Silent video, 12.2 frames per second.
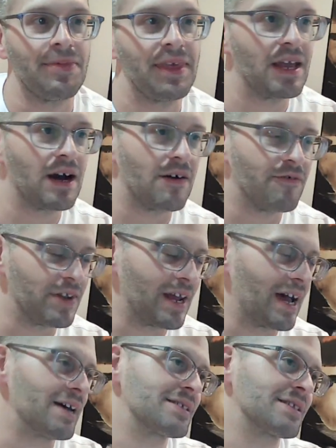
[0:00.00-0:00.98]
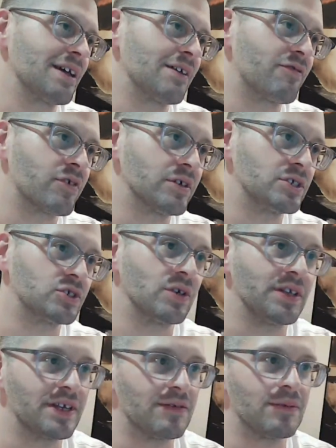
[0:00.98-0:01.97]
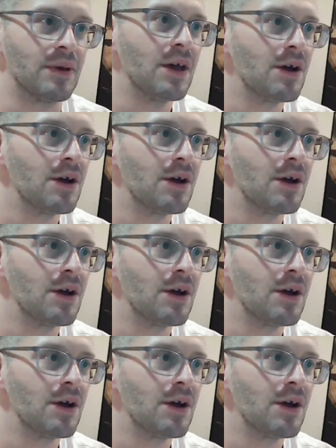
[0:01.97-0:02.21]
They often ask like for 1 trillion